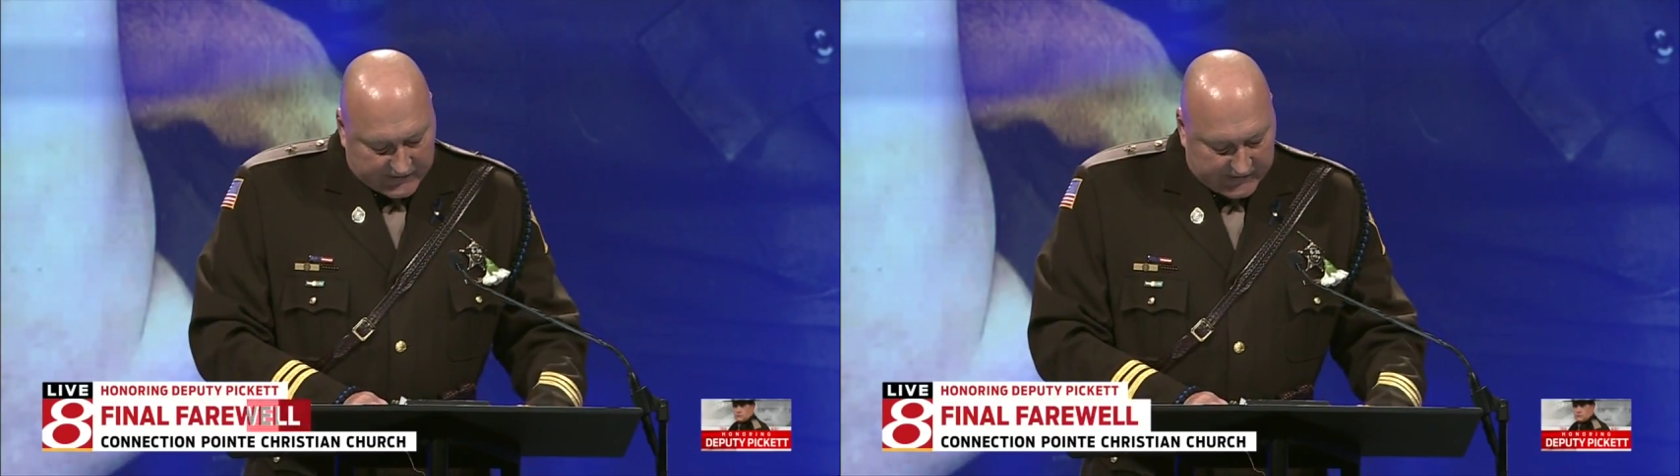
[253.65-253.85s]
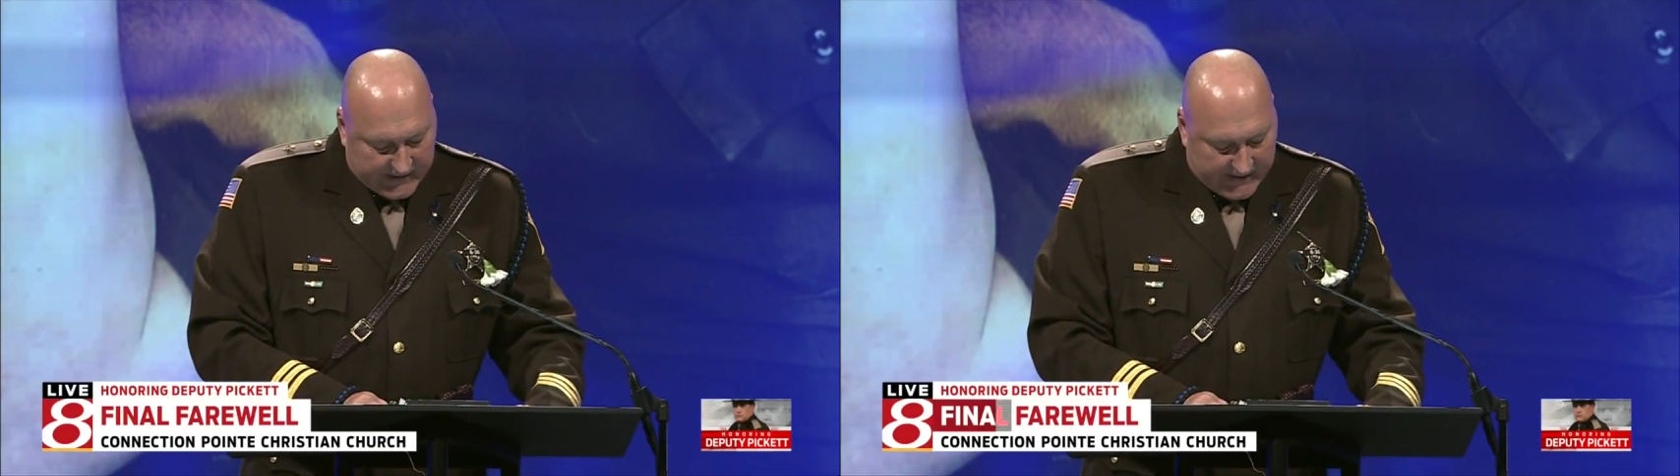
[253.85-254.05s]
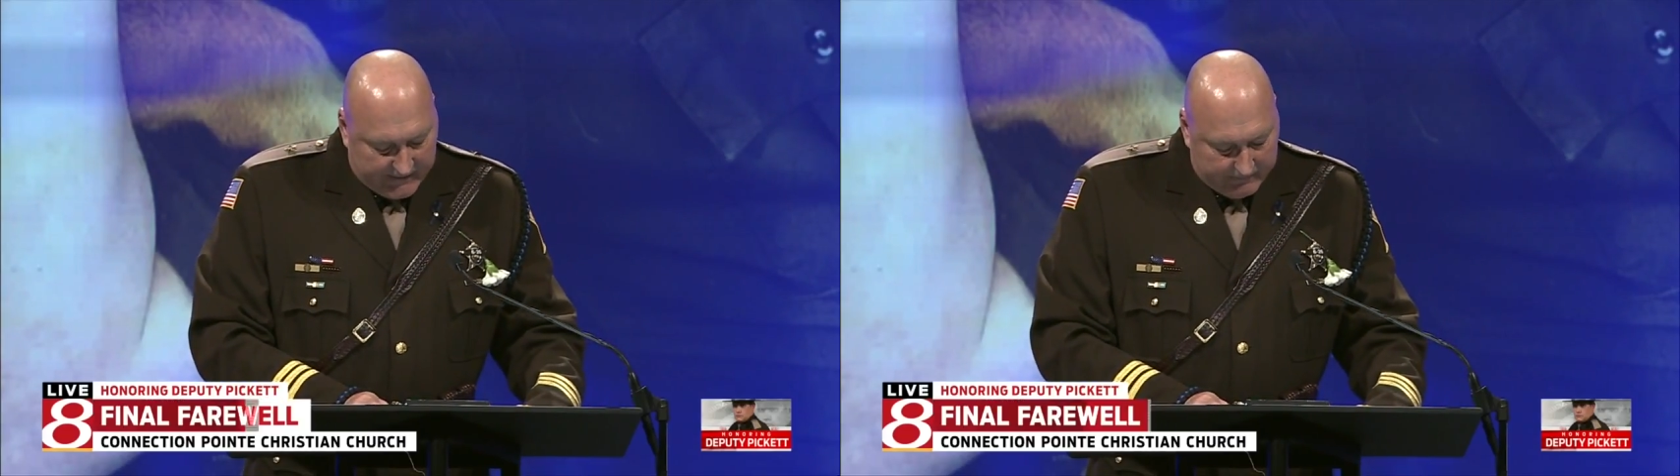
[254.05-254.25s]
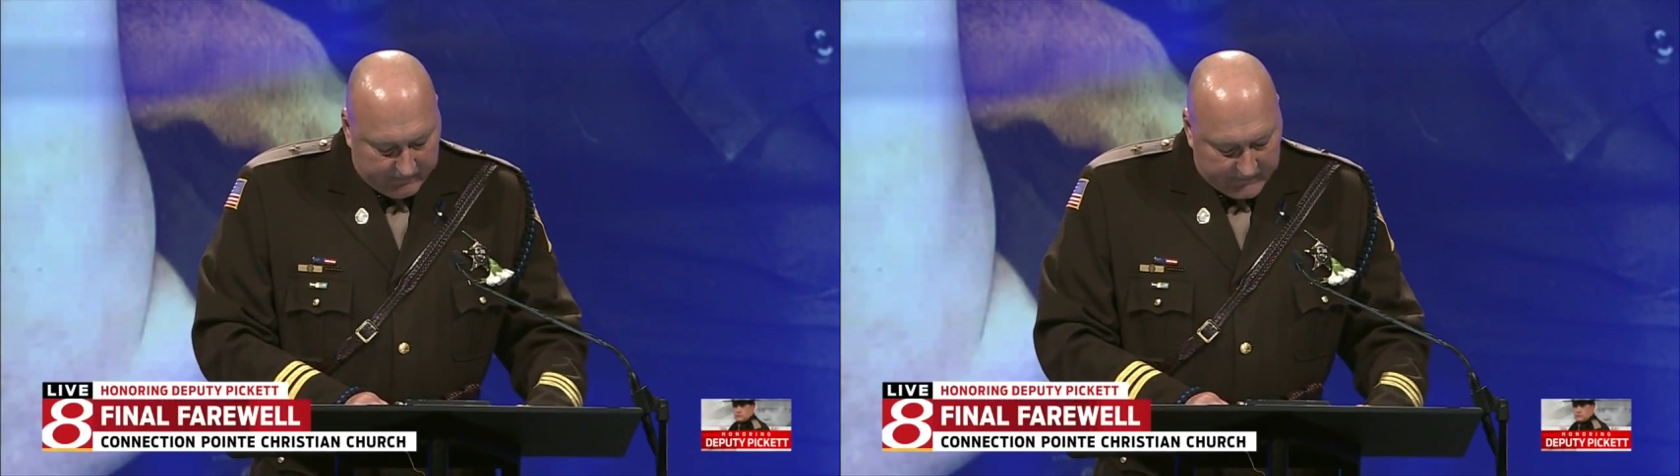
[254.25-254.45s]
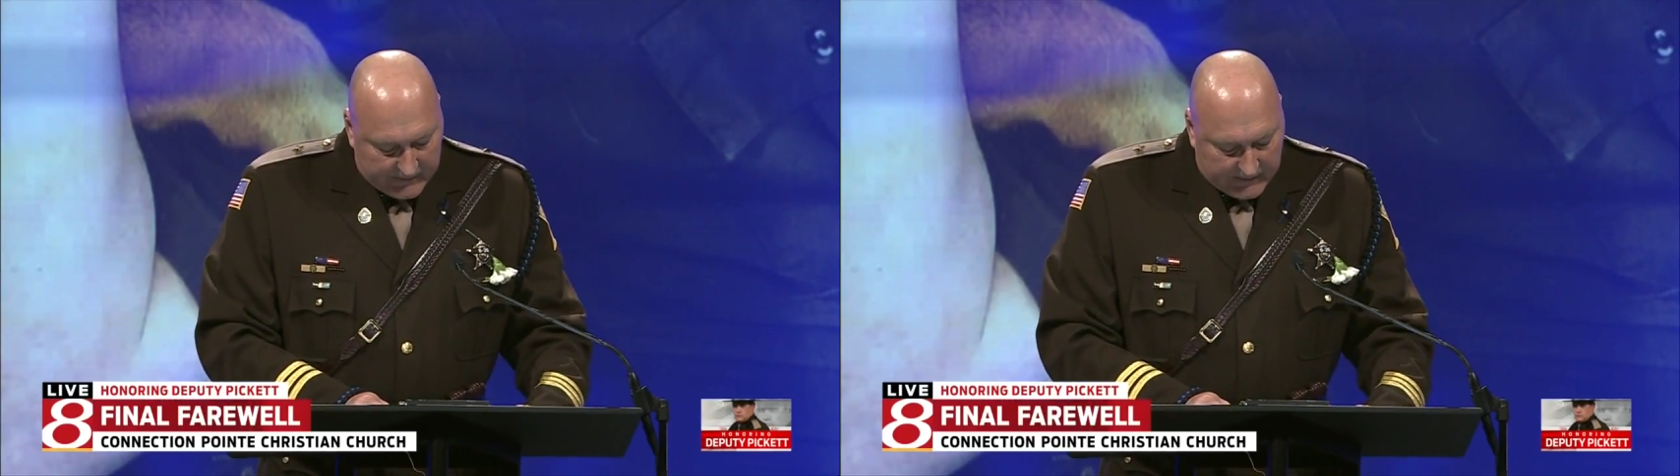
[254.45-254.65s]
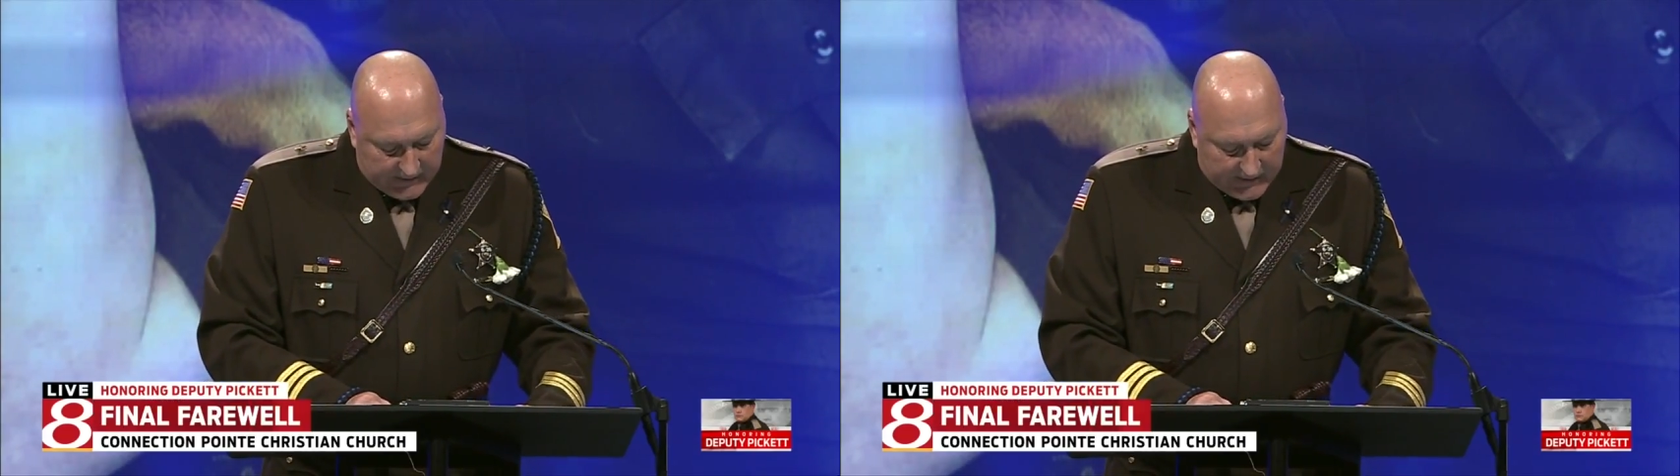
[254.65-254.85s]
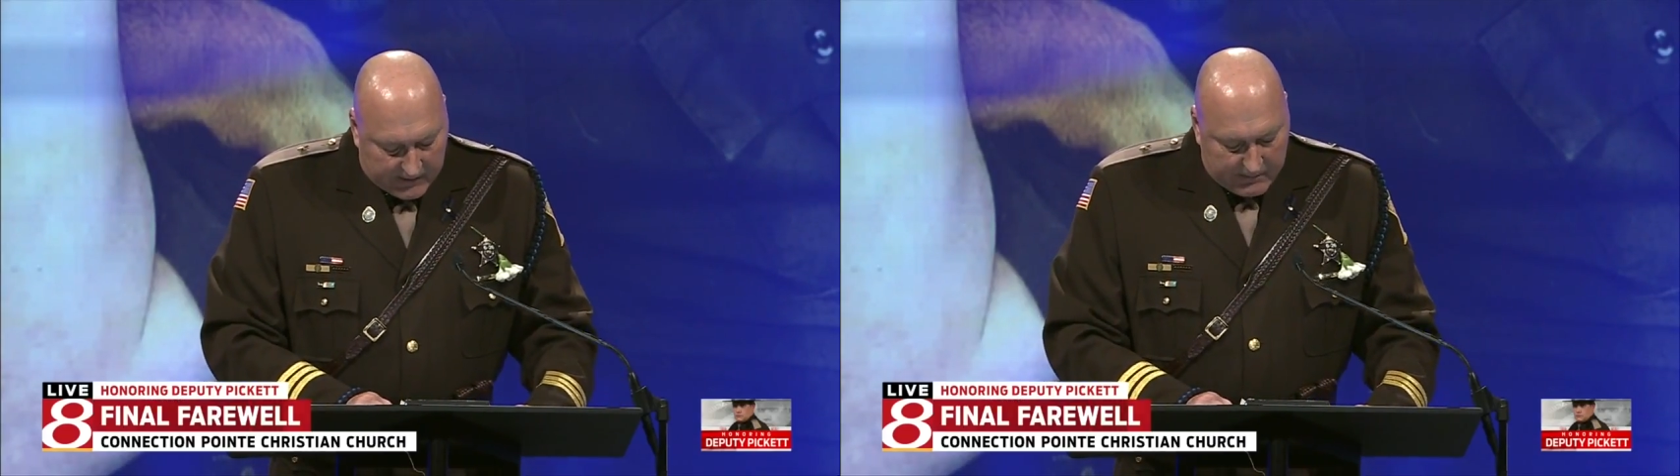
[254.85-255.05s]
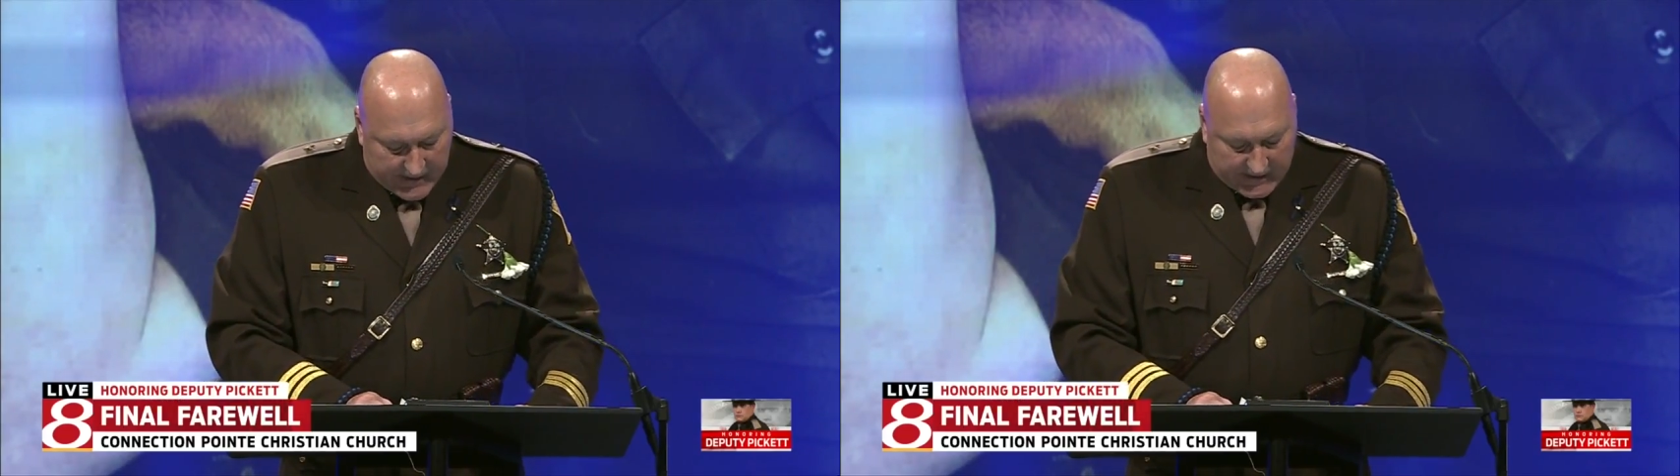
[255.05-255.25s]
today
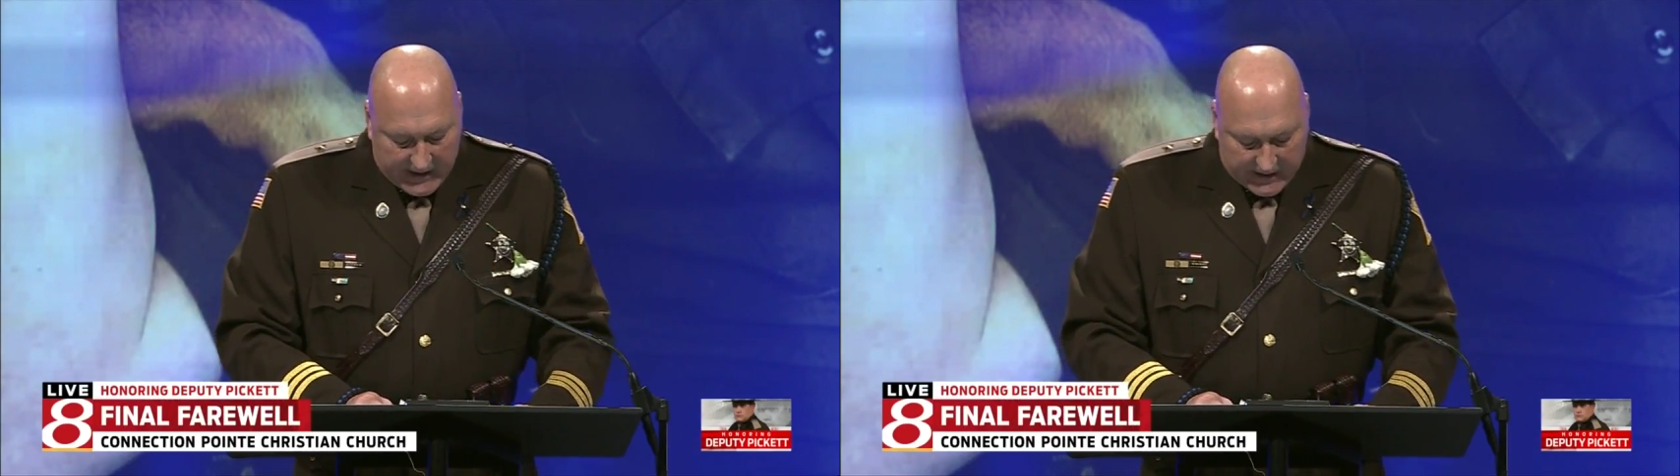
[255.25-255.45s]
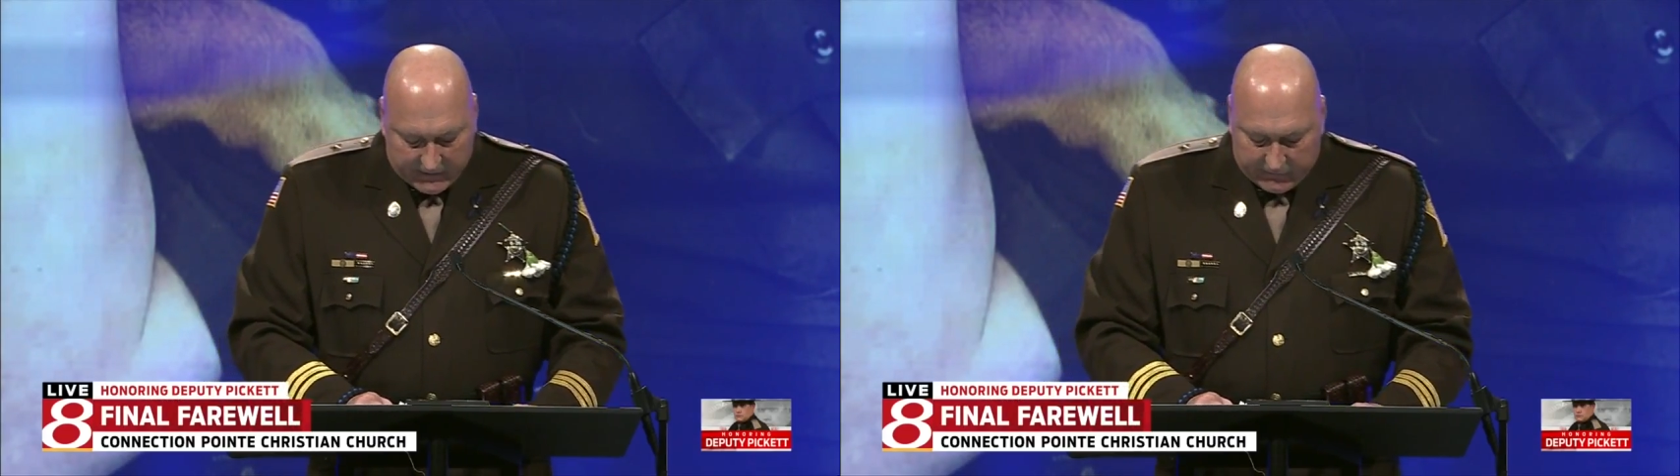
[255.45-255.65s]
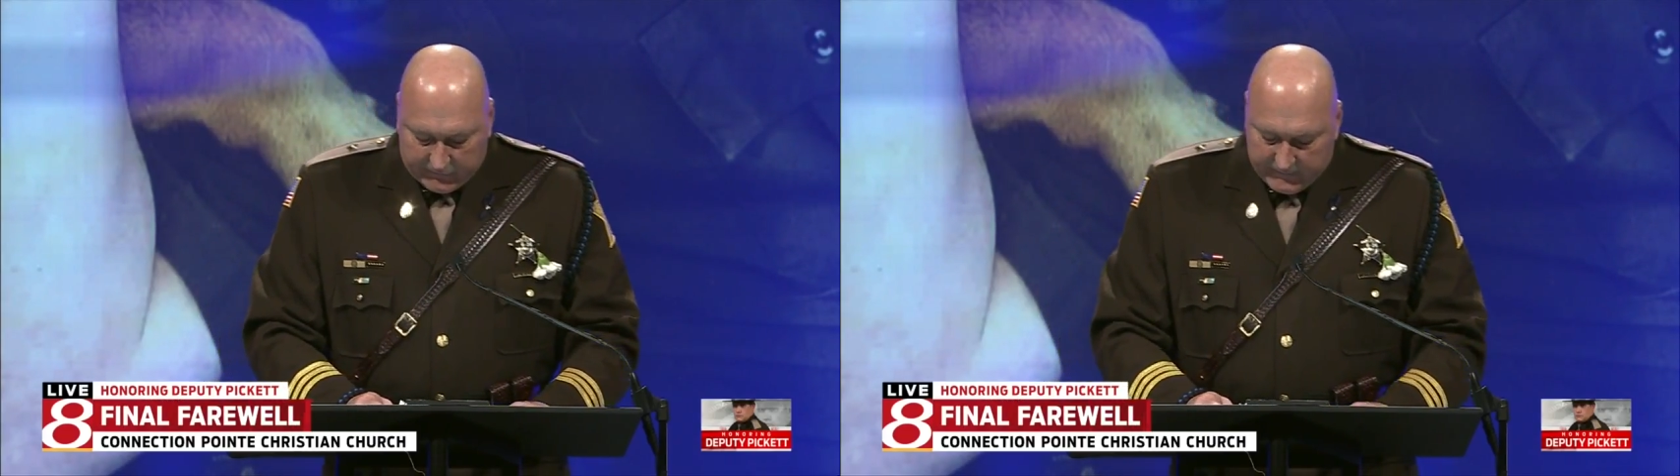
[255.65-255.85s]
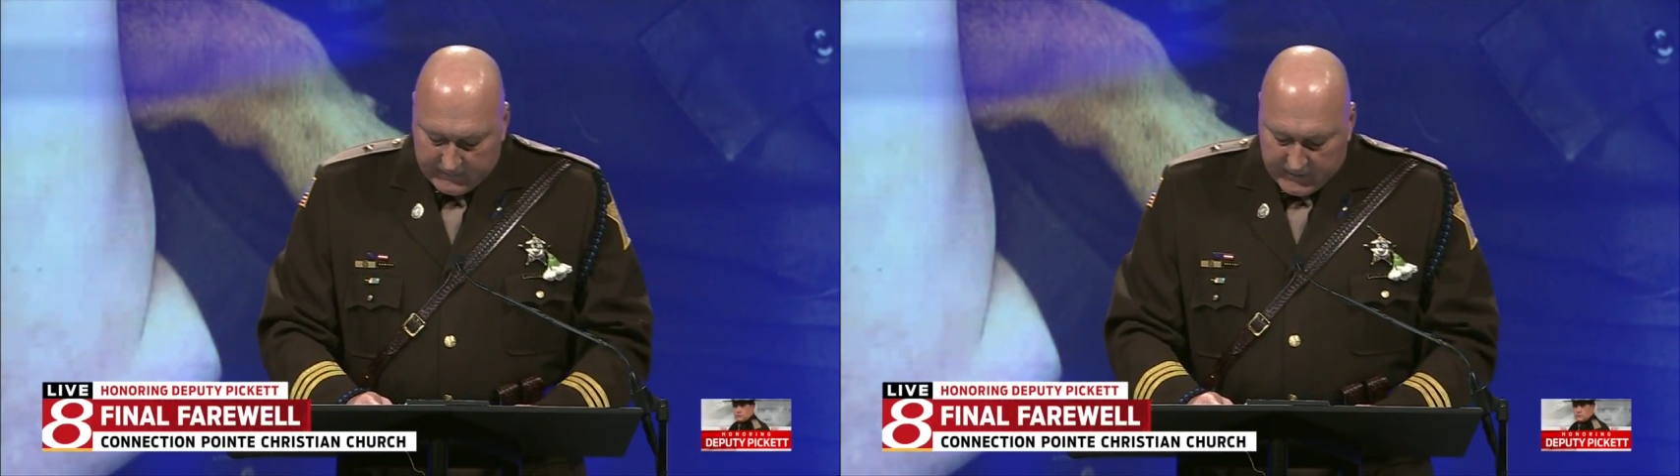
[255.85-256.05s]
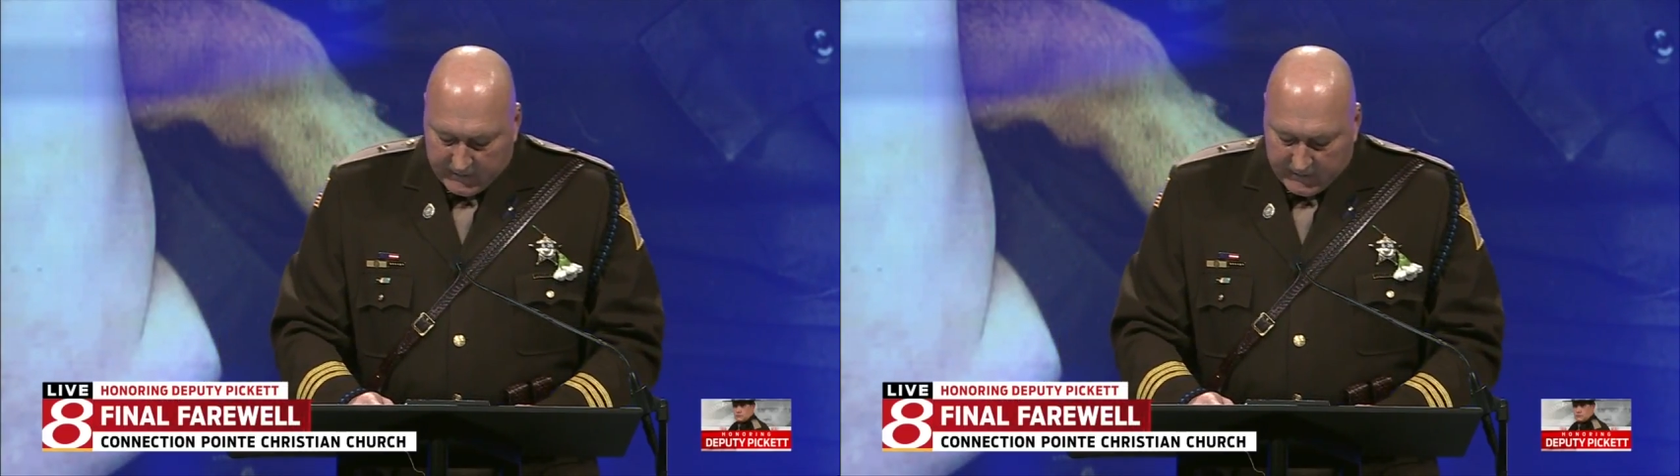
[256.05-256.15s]
in many others